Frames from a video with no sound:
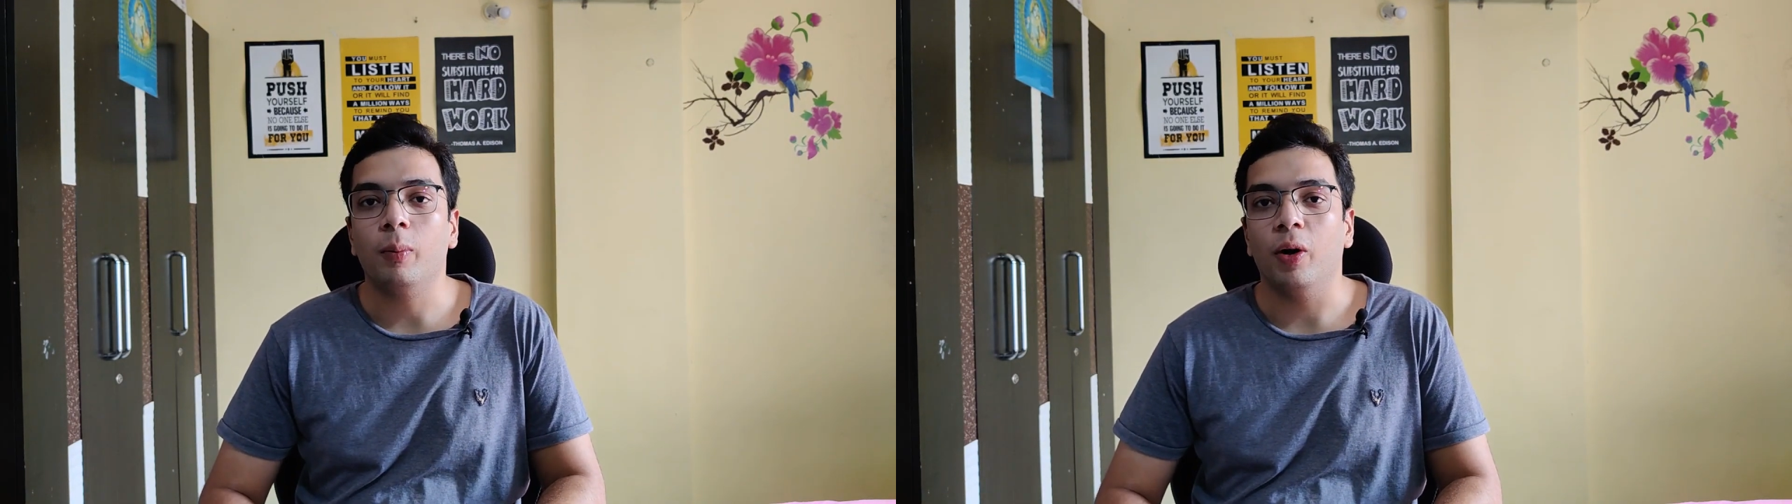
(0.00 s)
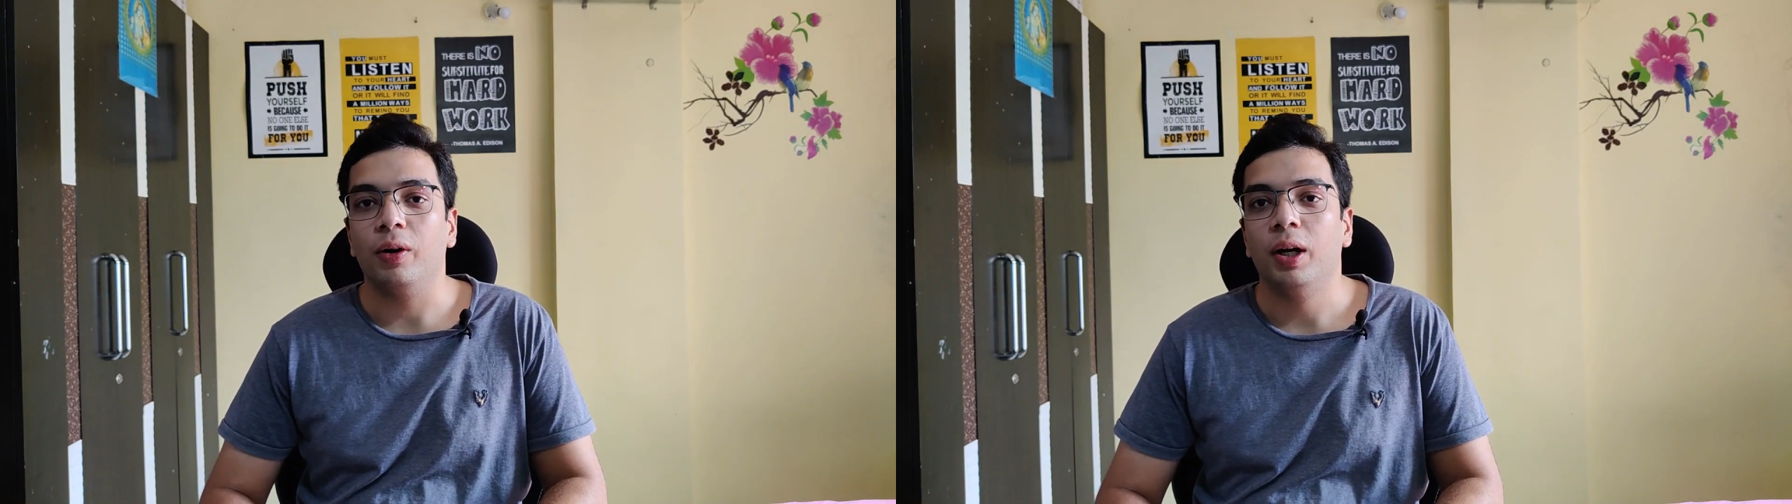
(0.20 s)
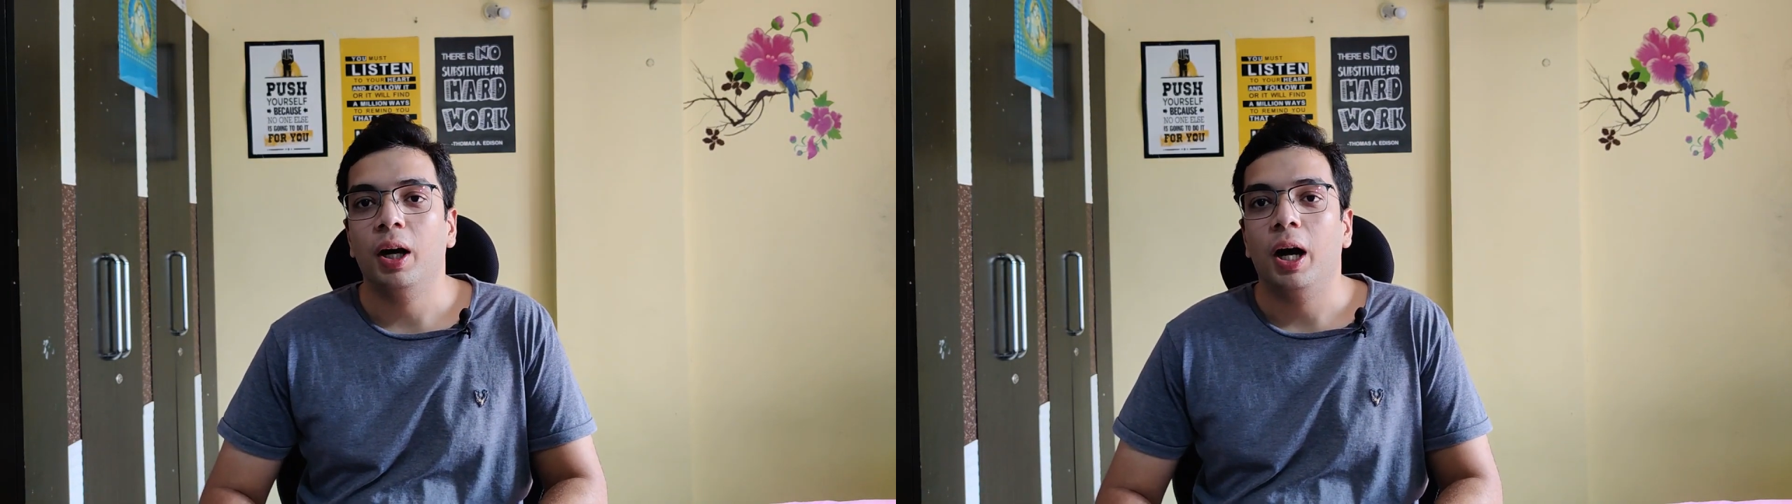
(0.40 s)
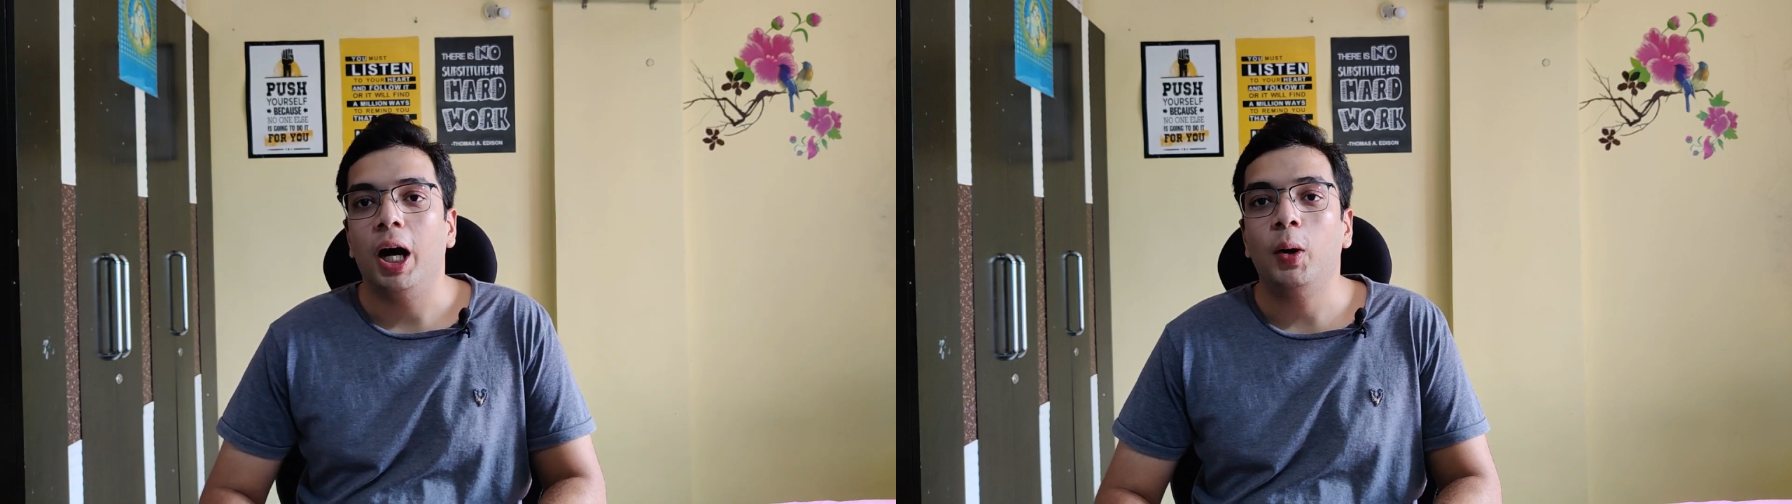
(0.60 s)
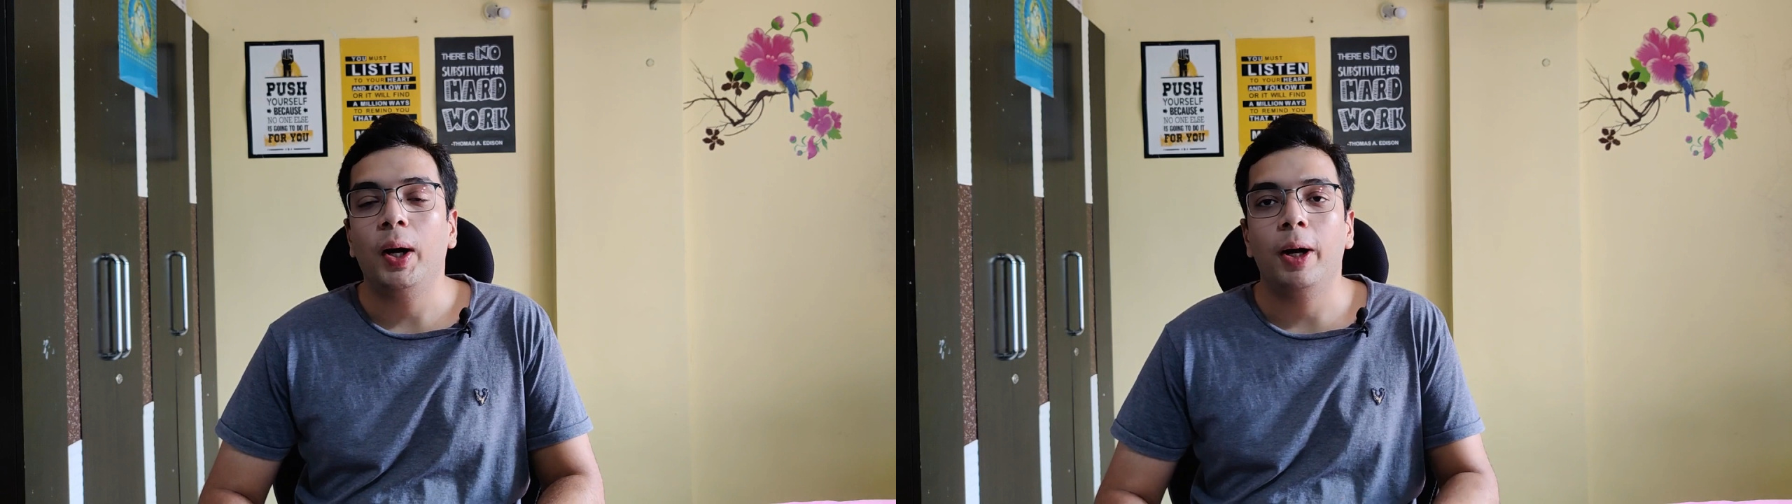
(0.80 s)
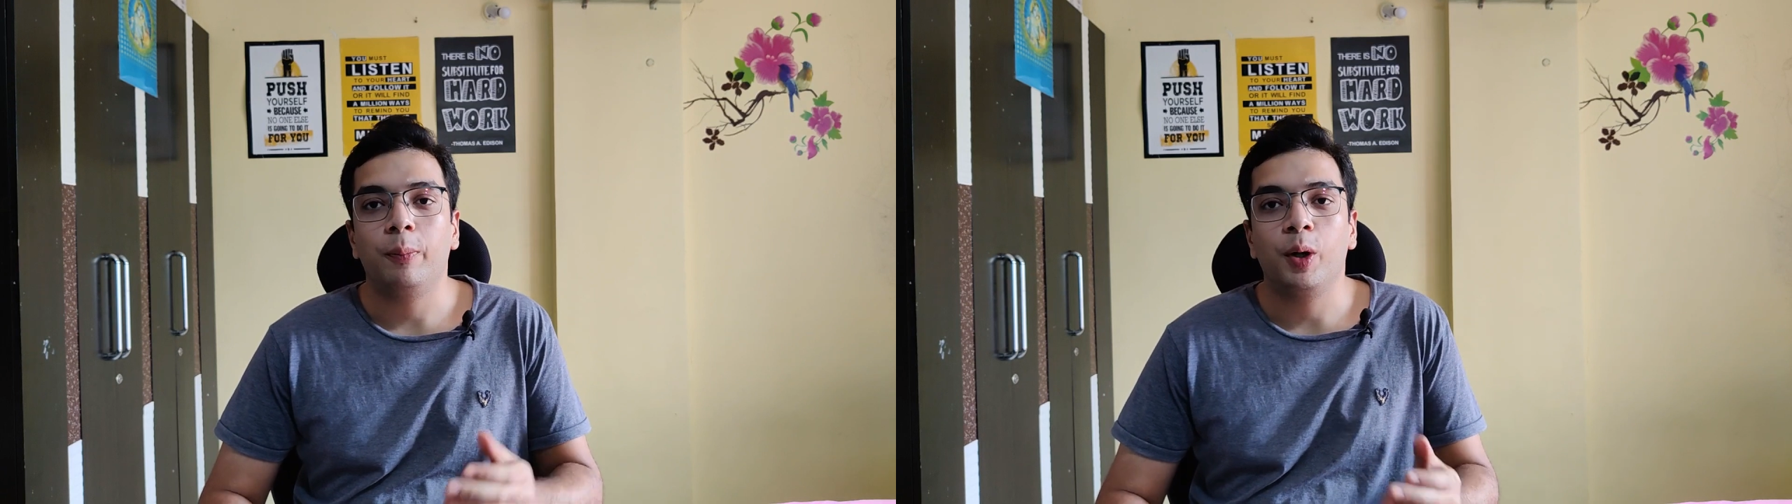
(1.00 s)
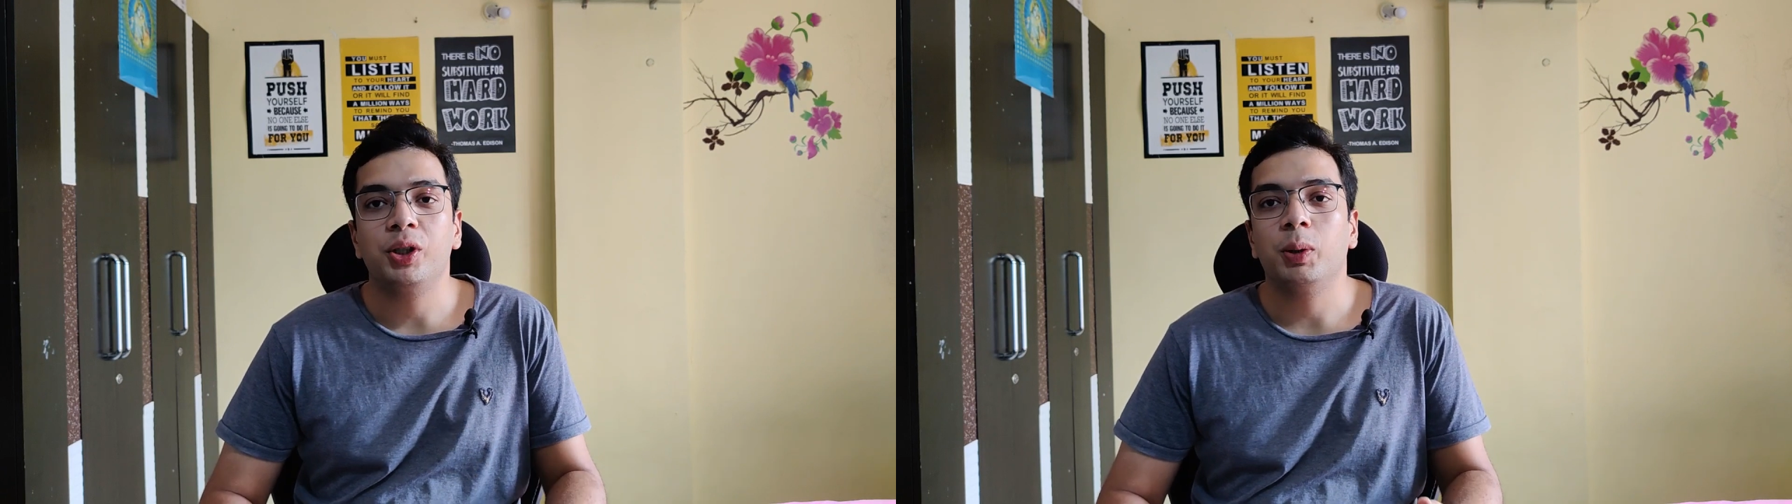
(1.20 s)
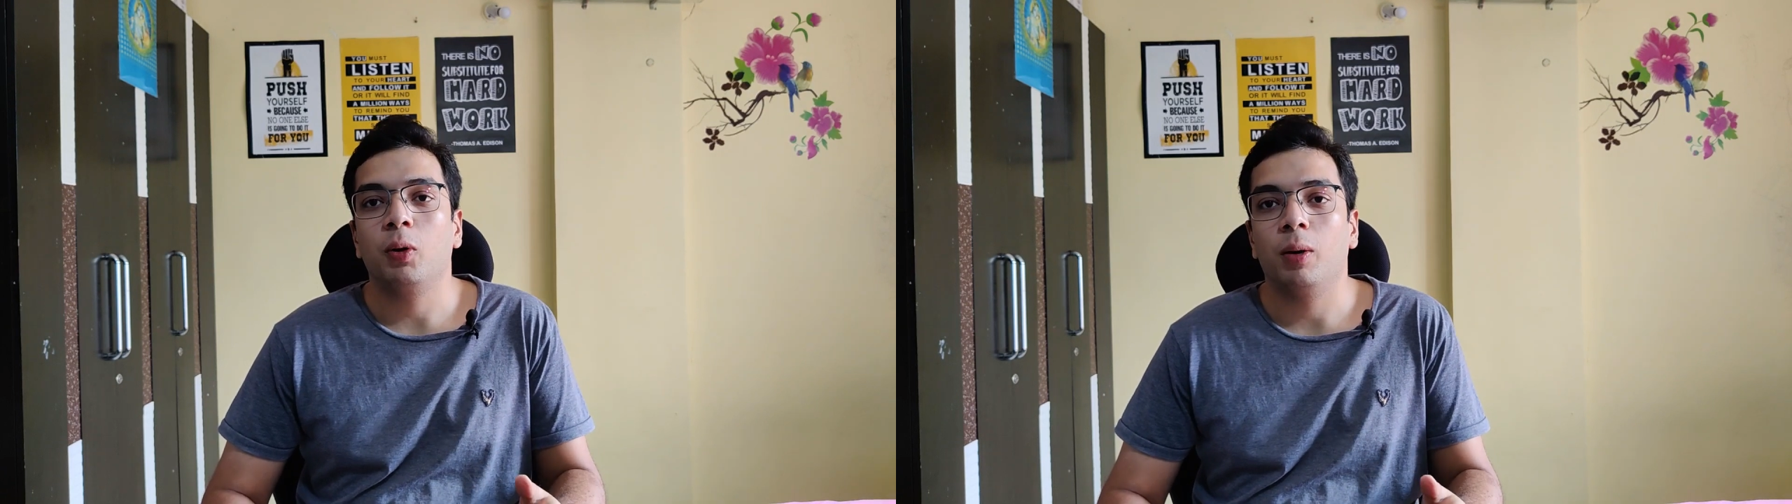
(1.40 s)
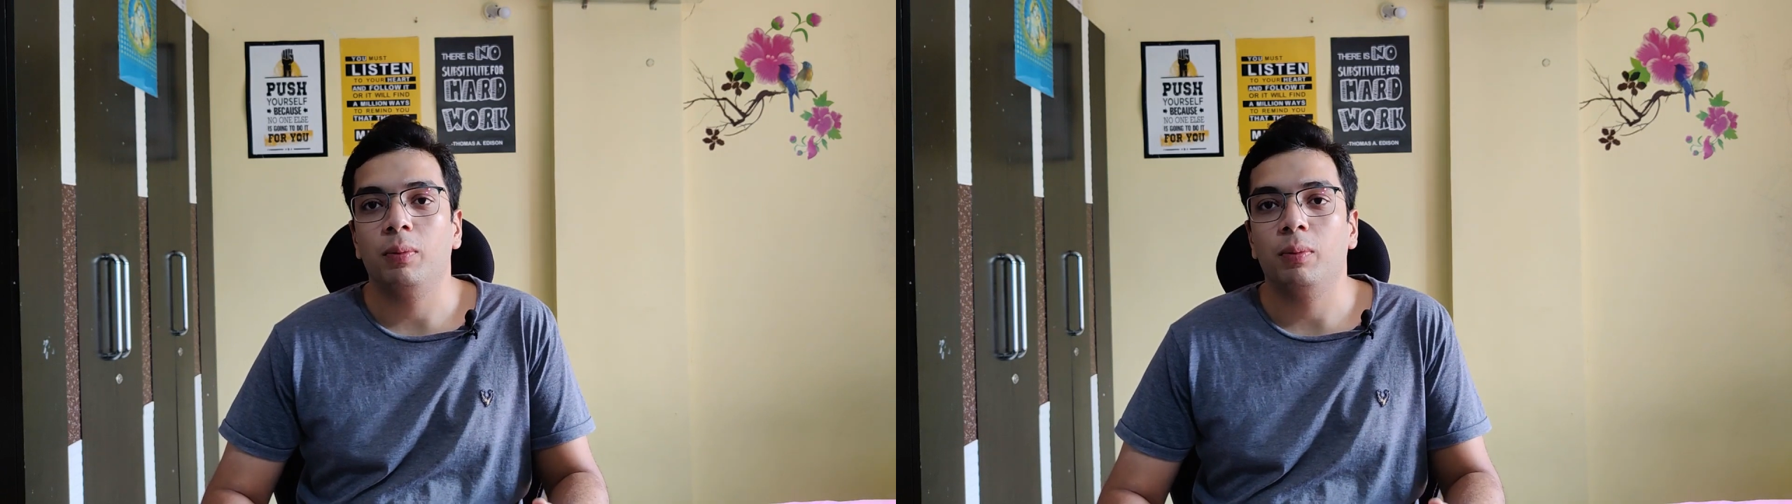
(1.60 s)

about how I approach a